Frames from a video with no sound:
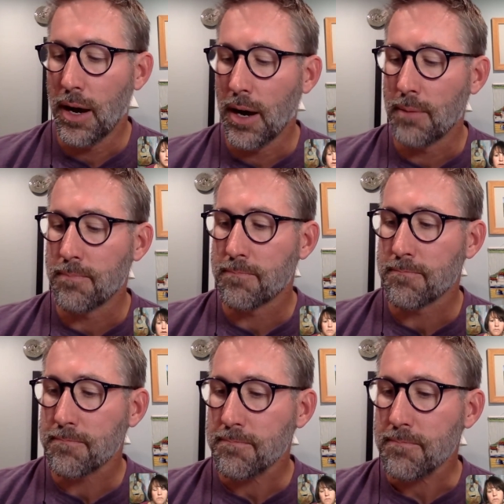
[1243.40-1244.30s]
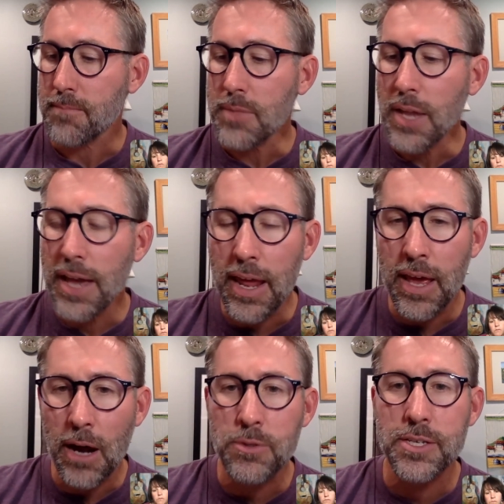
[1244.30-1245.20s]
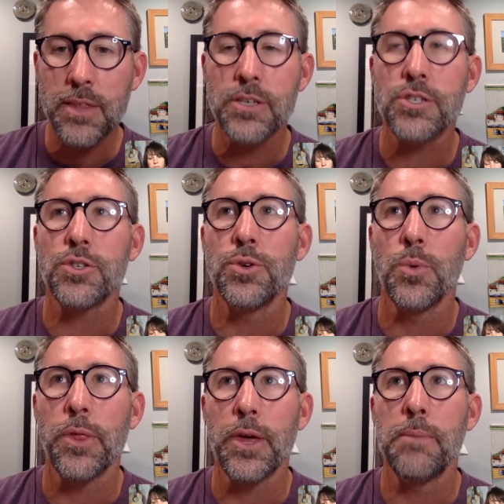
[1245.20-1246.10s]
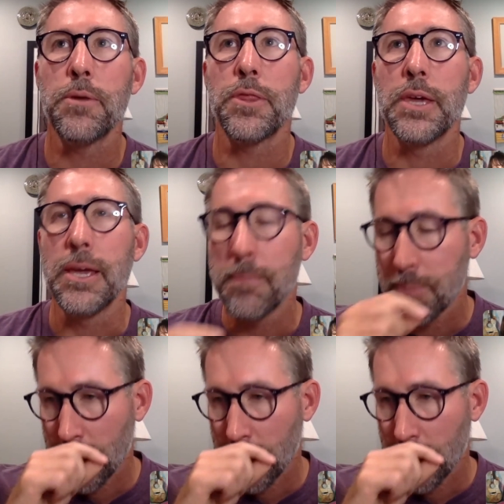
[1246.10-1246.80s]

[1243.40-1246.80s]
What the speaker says: Um, and I would say this too with empathy.